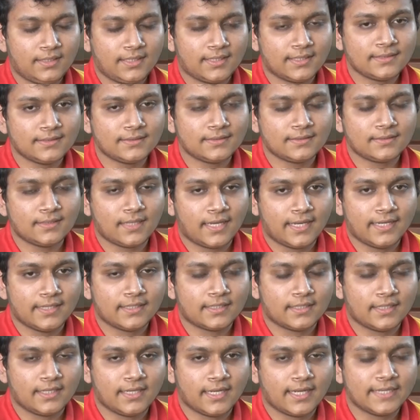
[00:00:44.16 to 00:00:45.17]
Tests
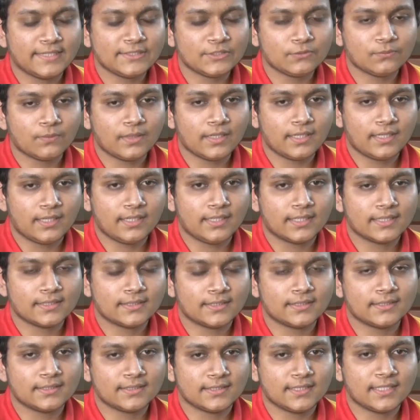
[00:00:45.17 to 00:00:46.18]
like AI Square TS
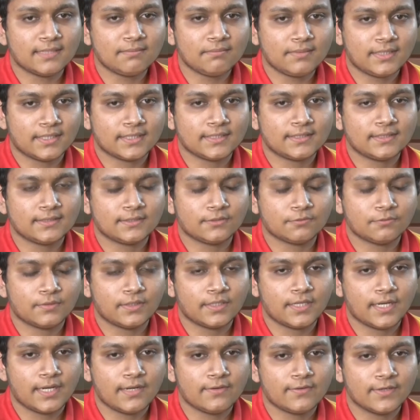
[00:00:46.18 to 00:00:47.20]
and CM tests were
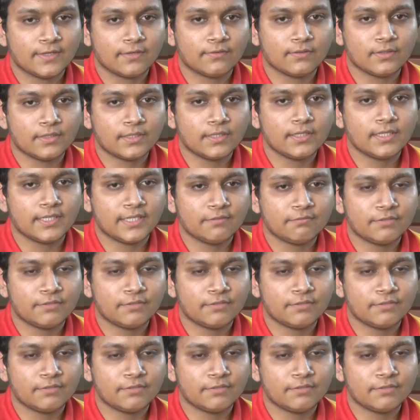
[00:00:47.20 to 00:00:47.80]
held regularly,